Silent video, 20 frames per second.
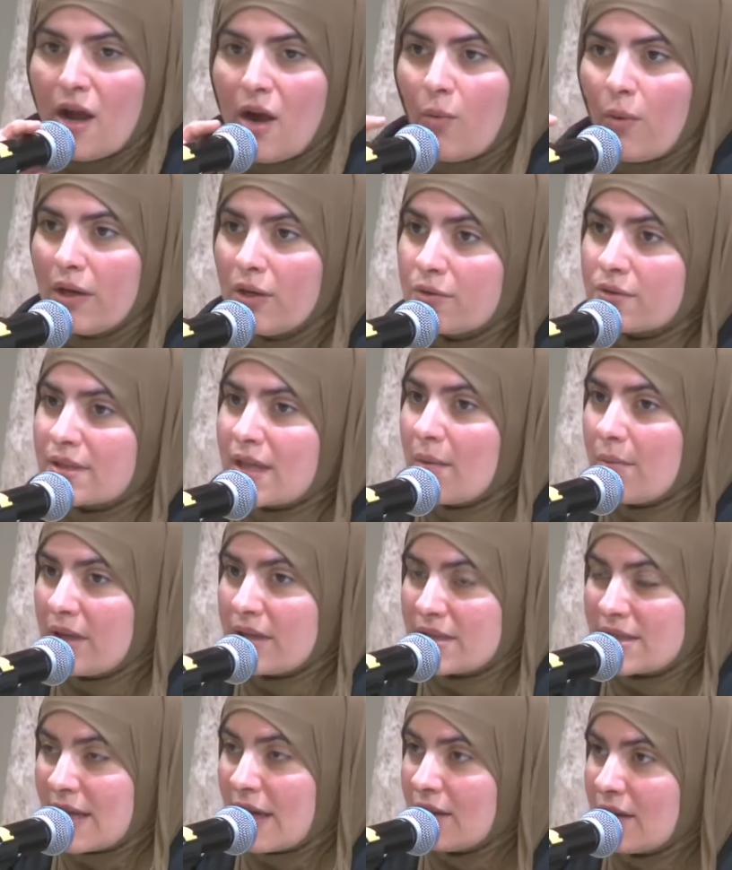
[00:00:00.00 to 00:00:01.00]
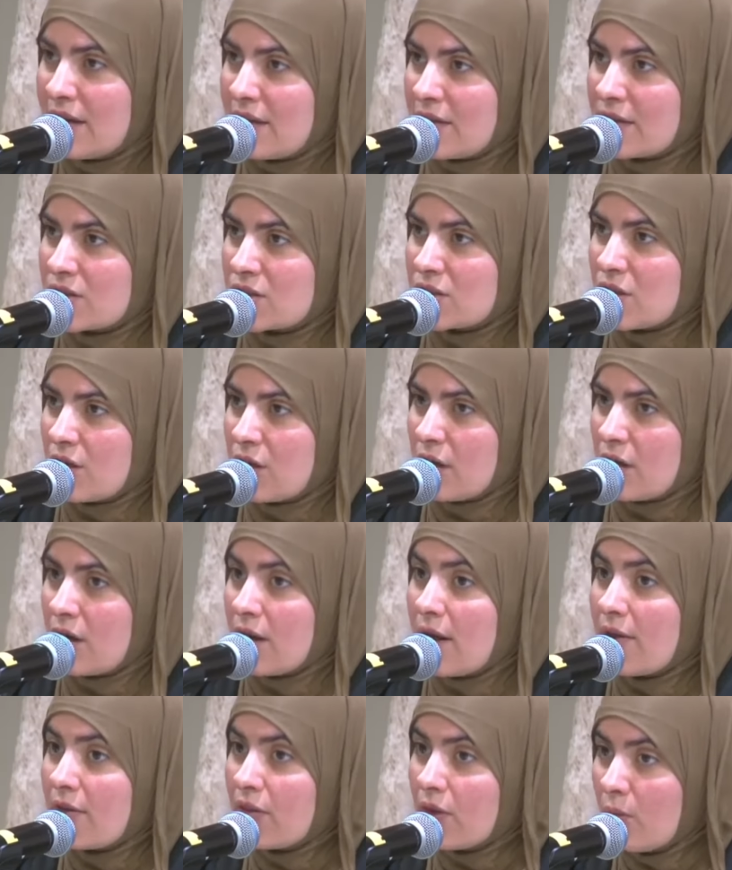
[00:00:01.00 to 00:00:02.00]
When Nusayba is telling this to
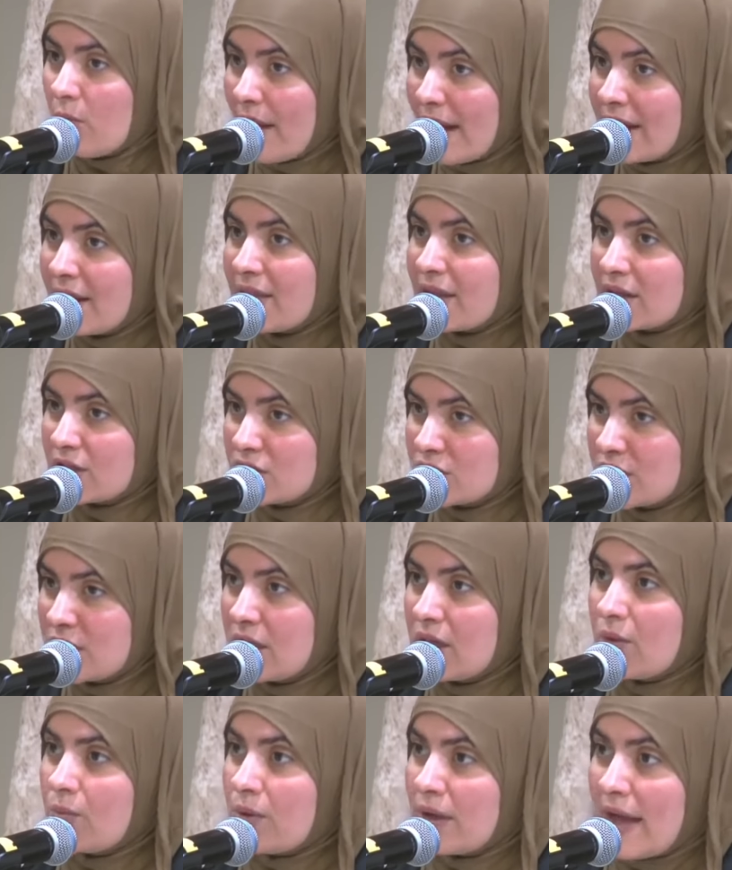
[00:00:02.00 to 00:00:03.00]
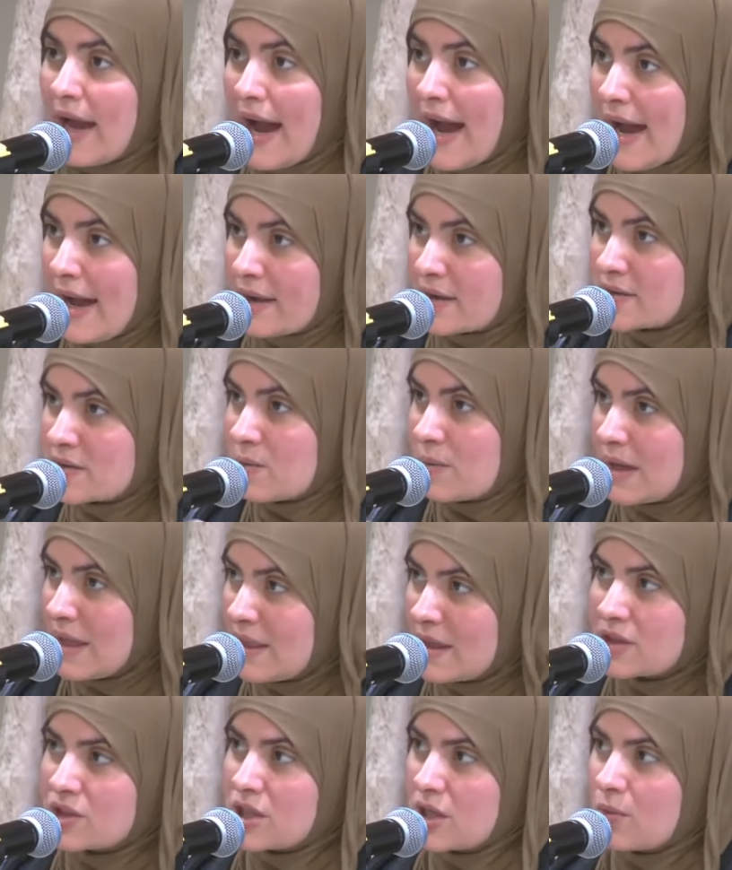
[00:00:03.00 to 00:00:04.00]
her, the way that she reacts, the way
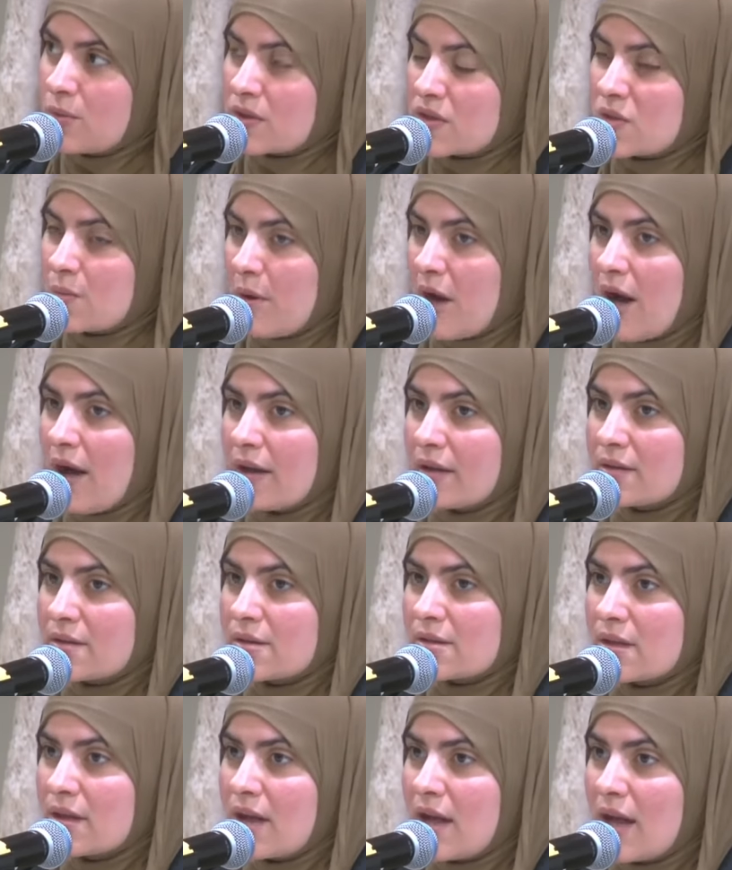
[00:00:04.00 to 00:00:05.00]
that she responds